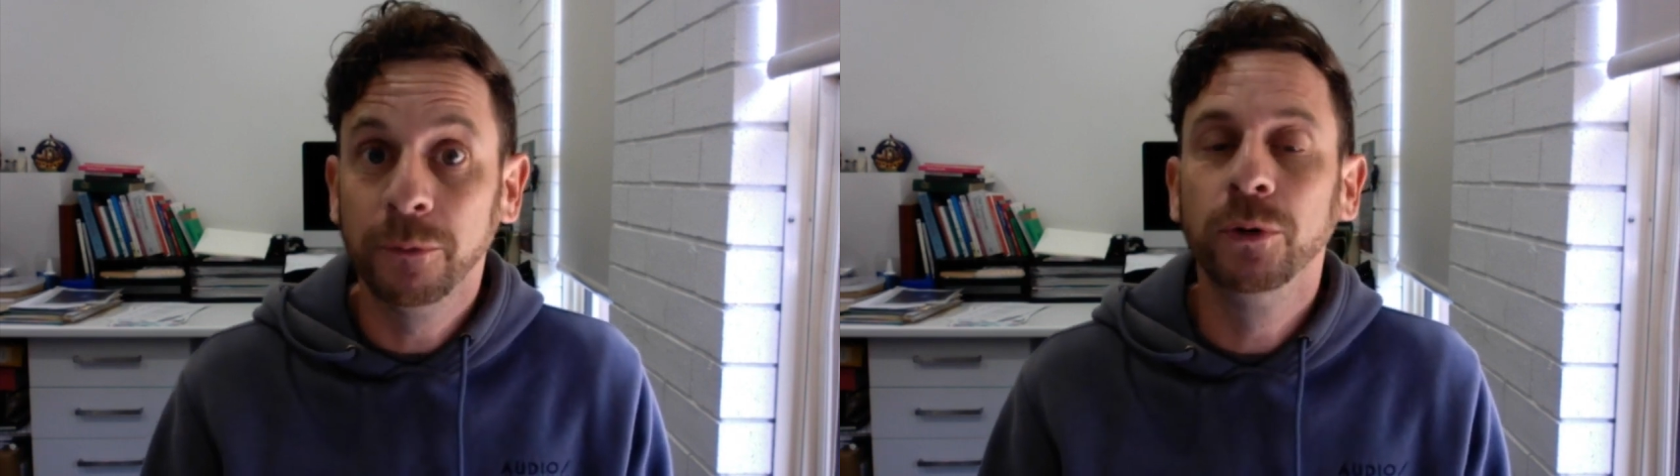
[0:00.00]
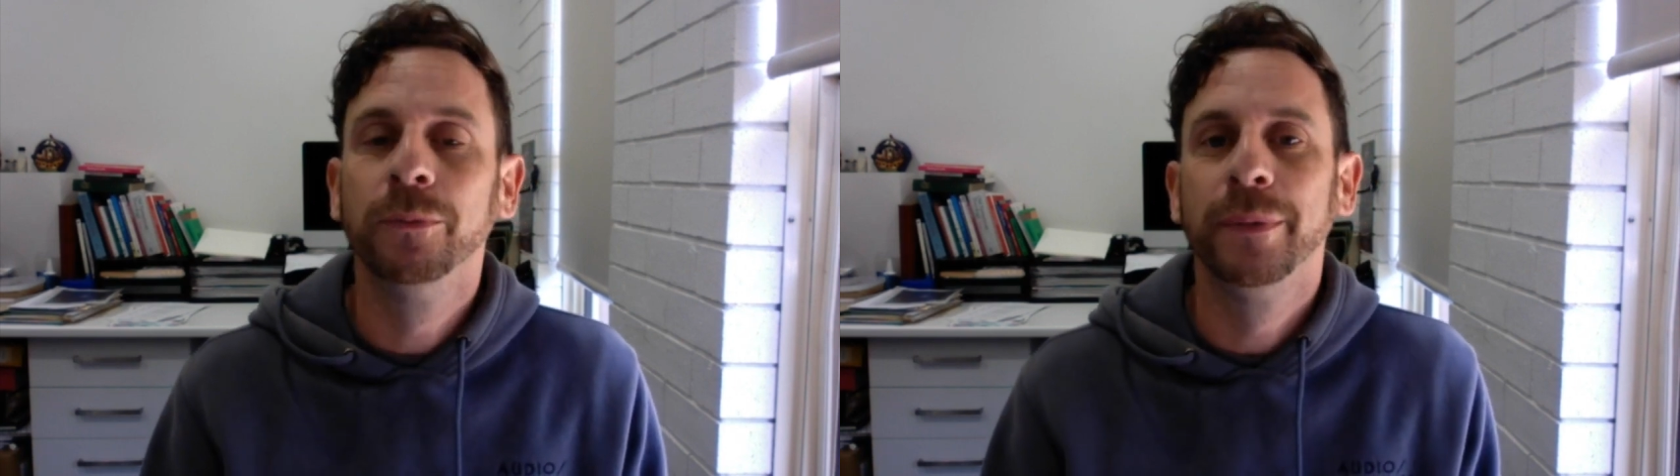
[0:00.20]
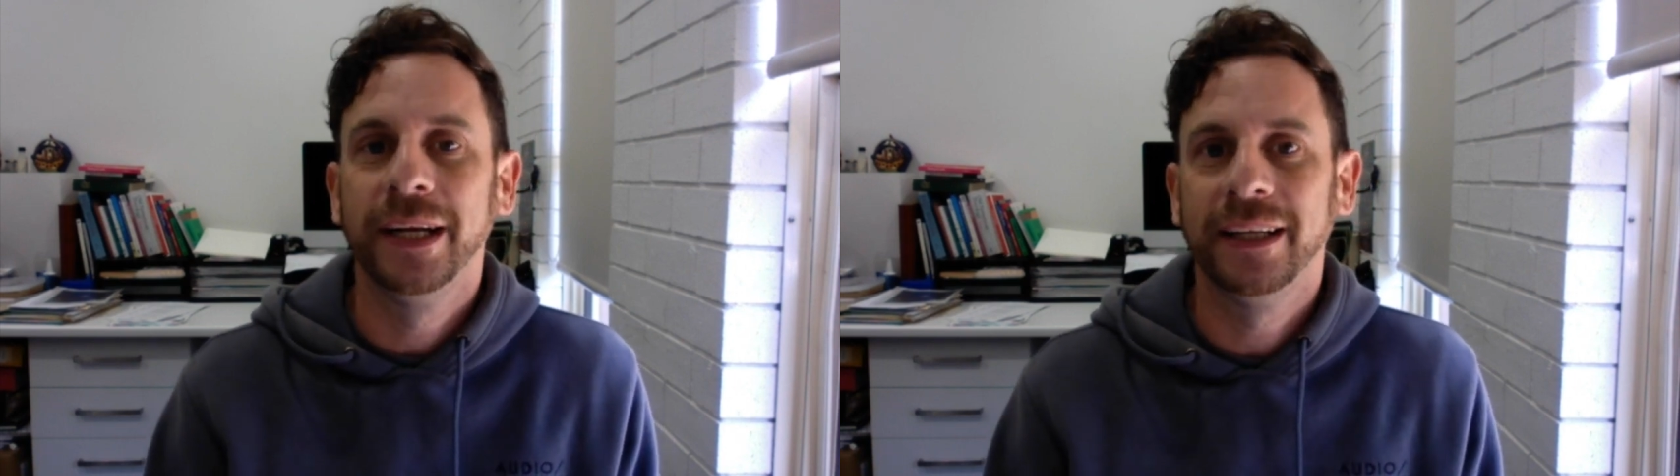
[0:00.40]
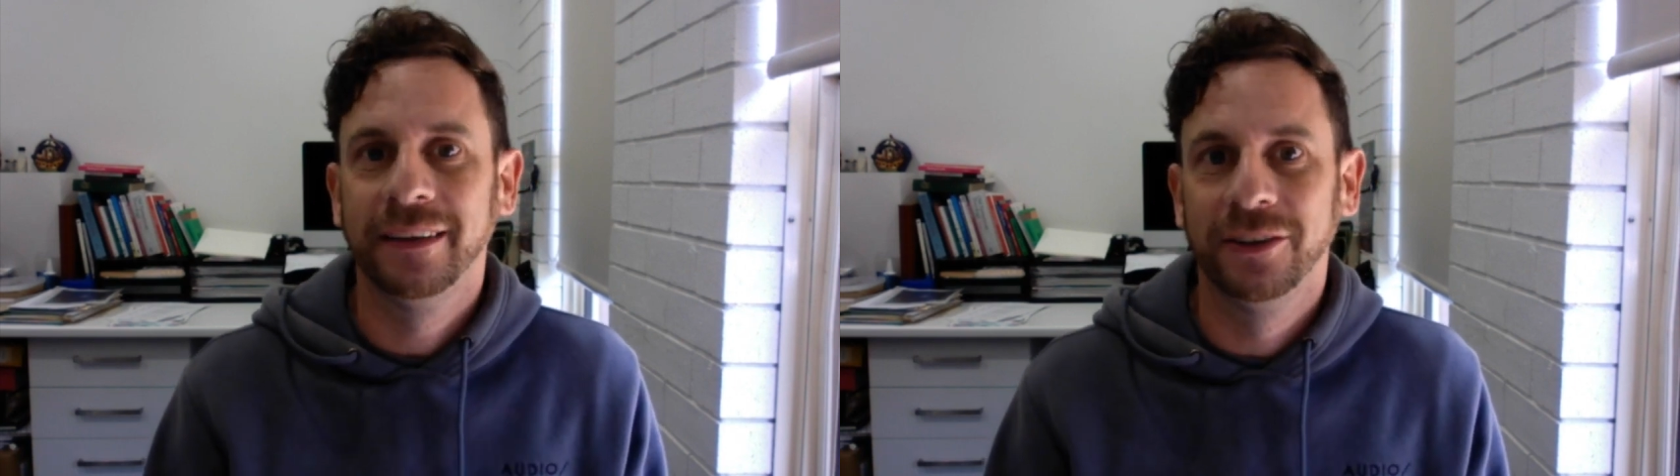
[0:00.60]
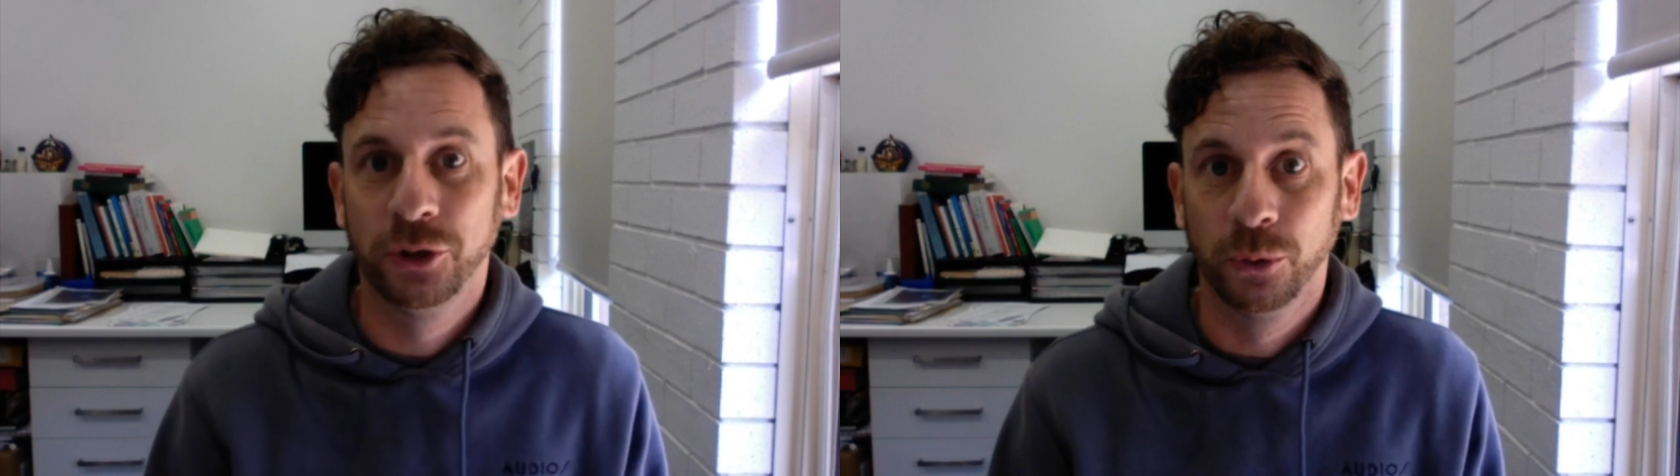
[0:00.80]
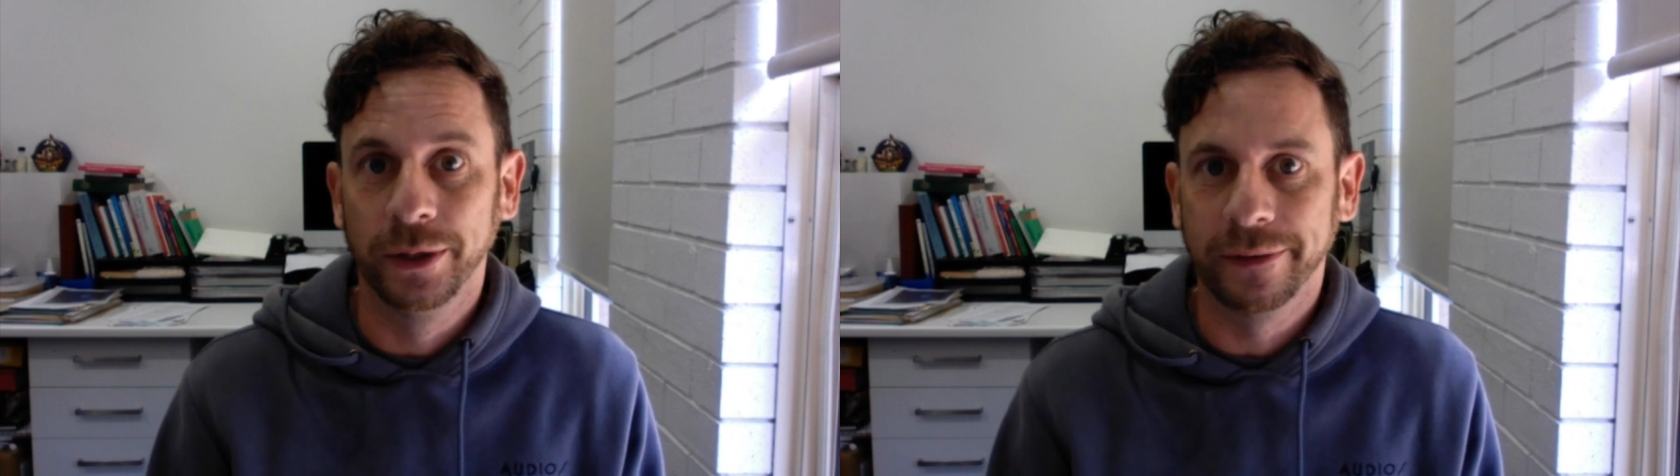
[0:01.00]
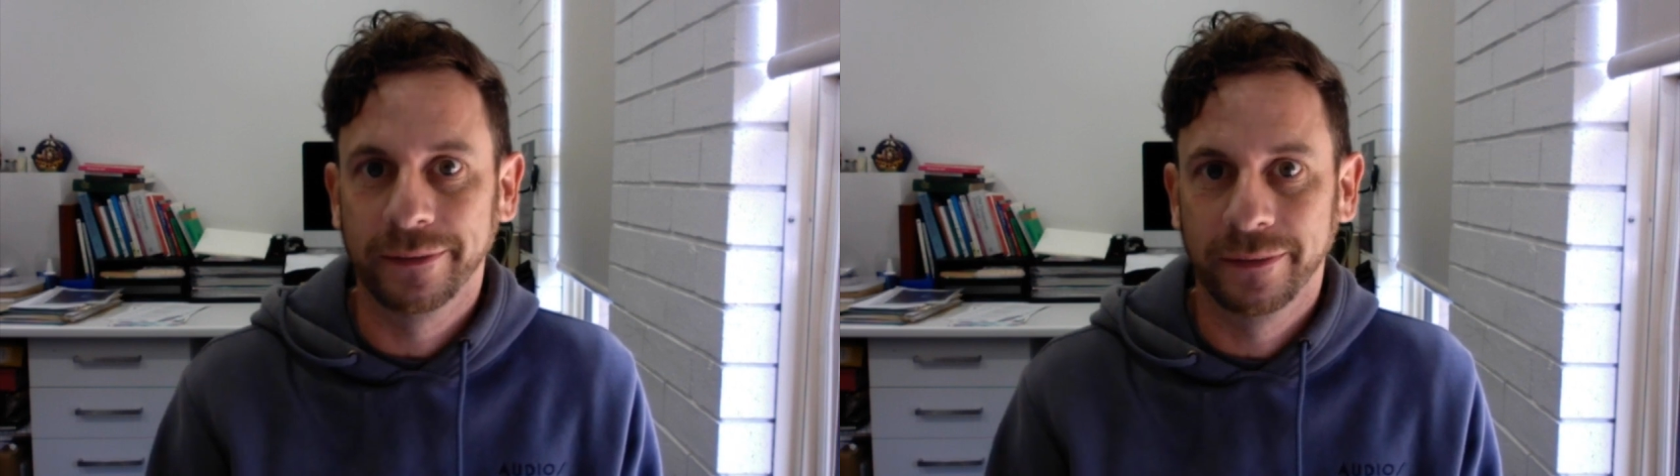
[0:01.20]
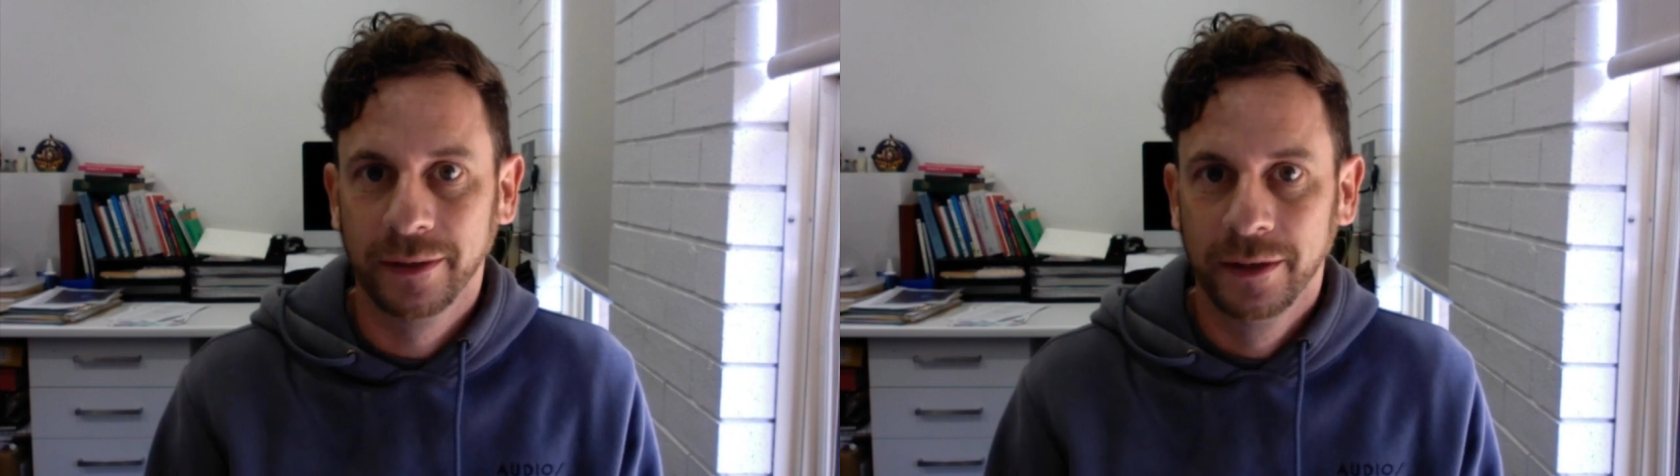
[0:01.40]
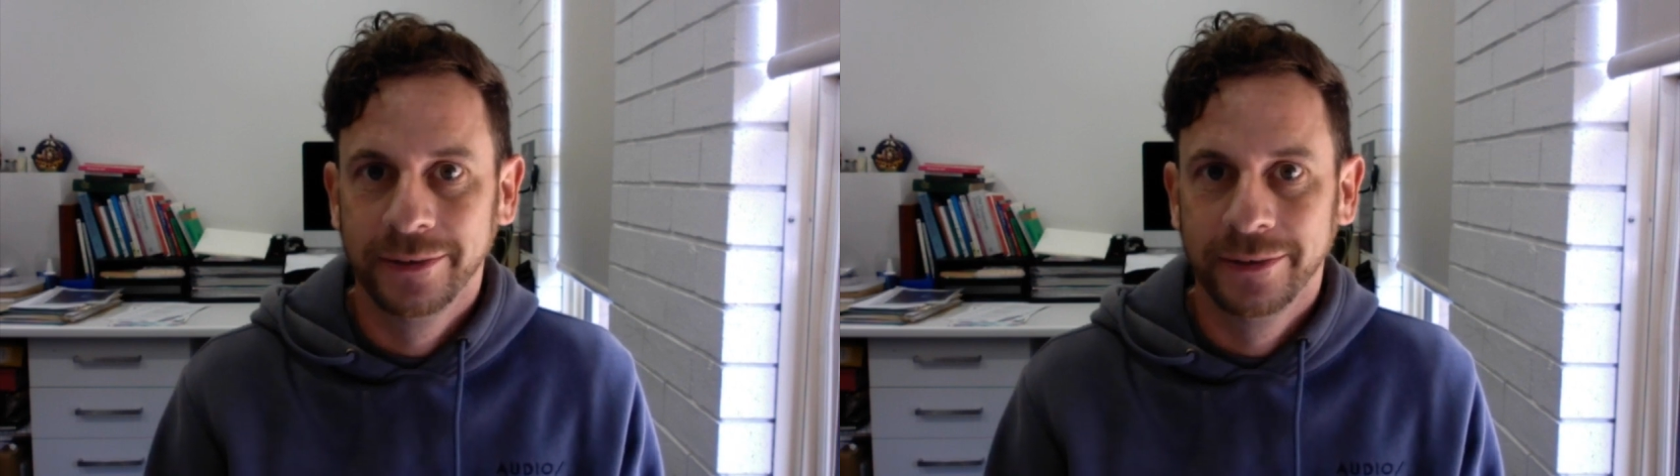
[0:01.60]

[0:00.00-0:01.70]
will make the choice